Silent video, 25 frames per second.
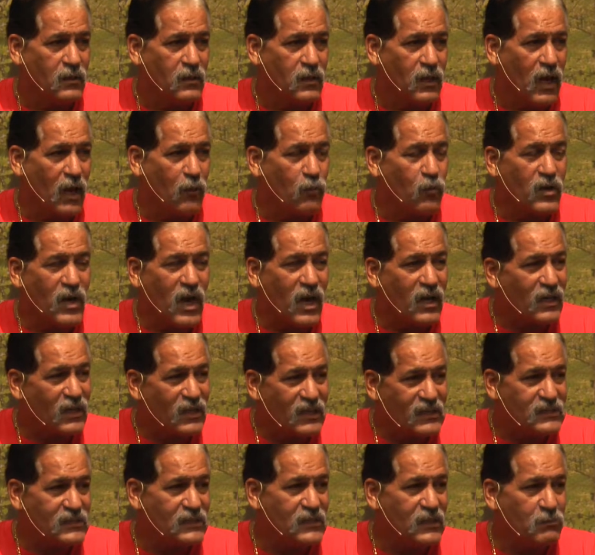And we're not
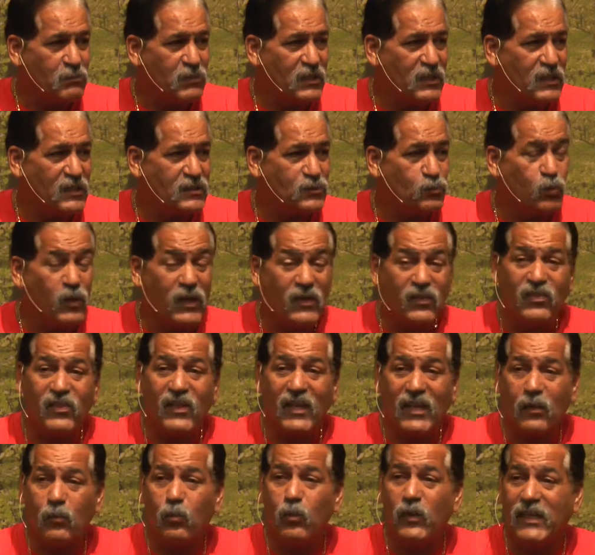listening because we
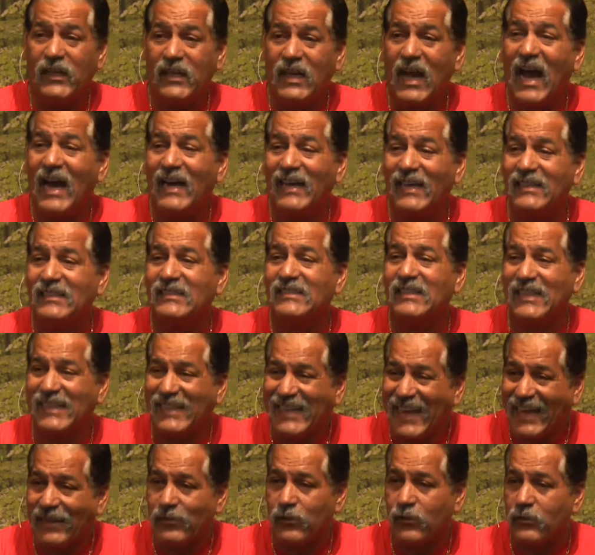think we got it
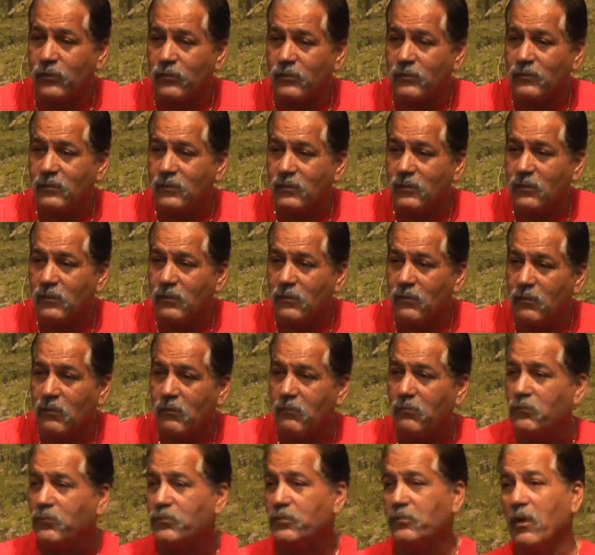together.
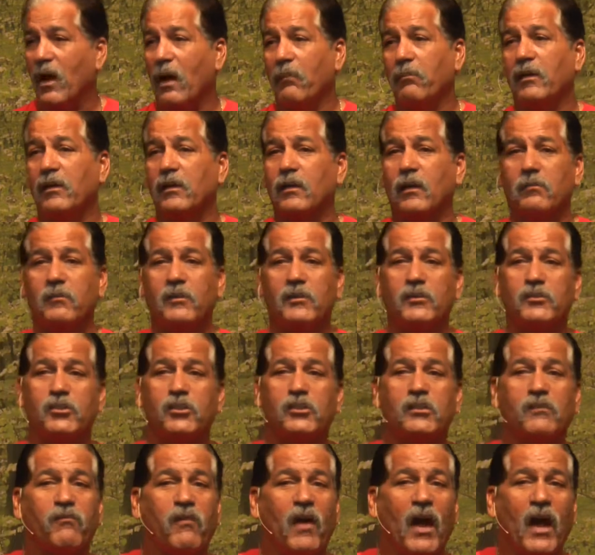I've been coming to
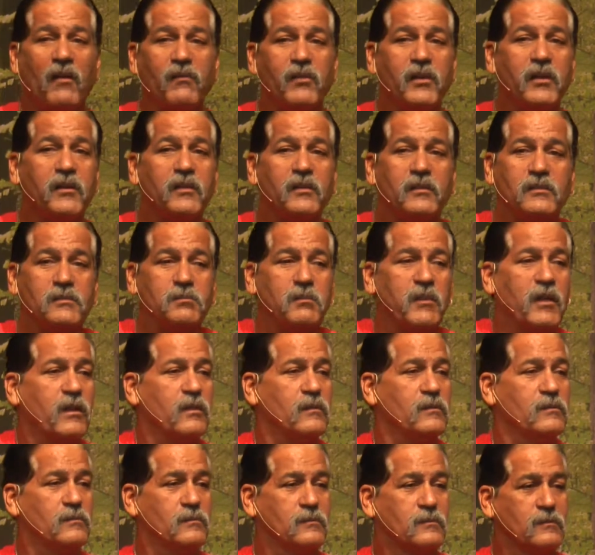church five years,
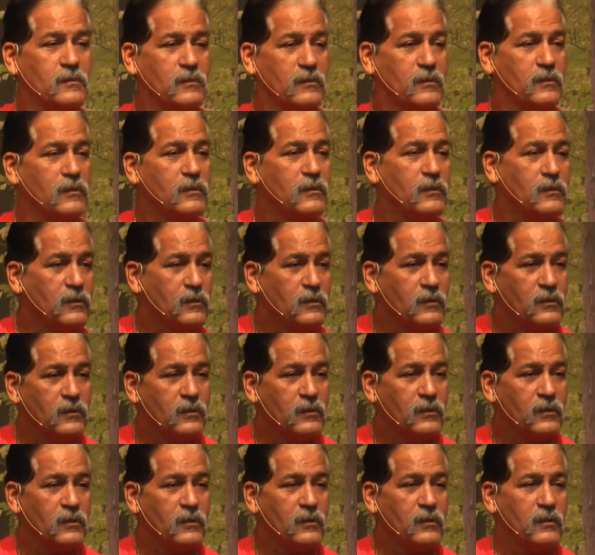man.
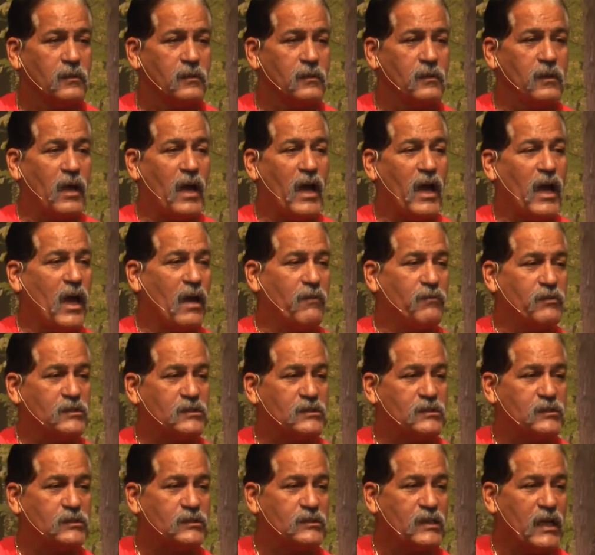I haven't
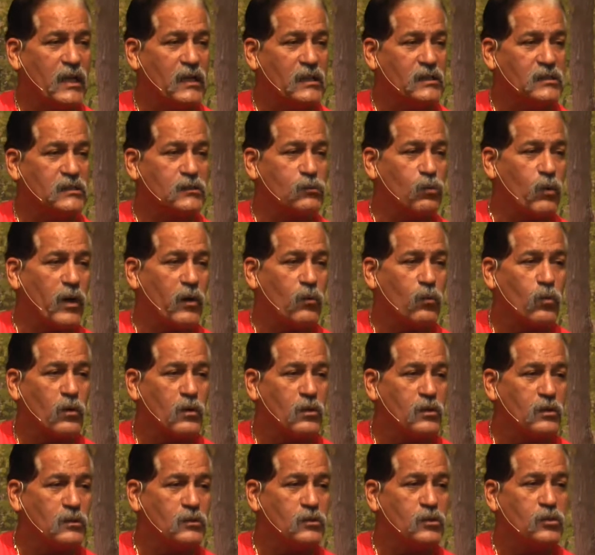said a swear
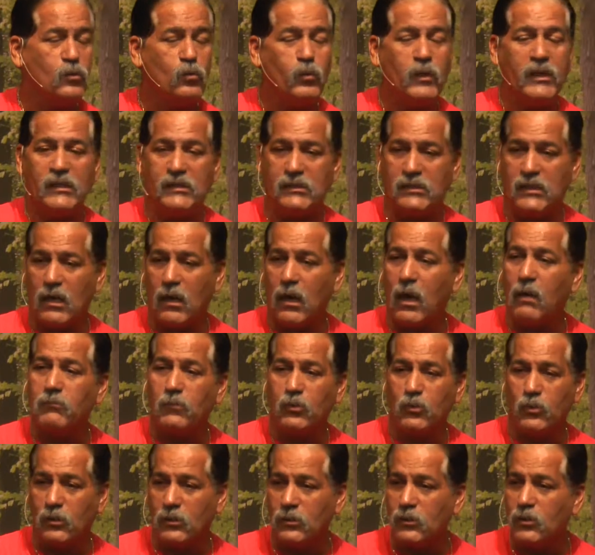word in two weeks now. I'm
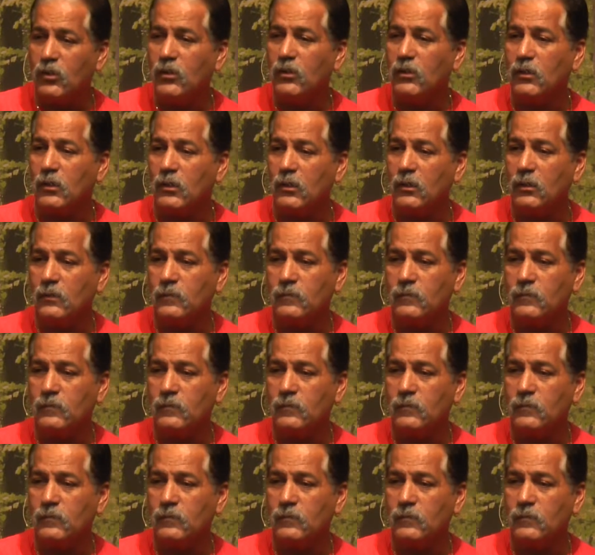doing good.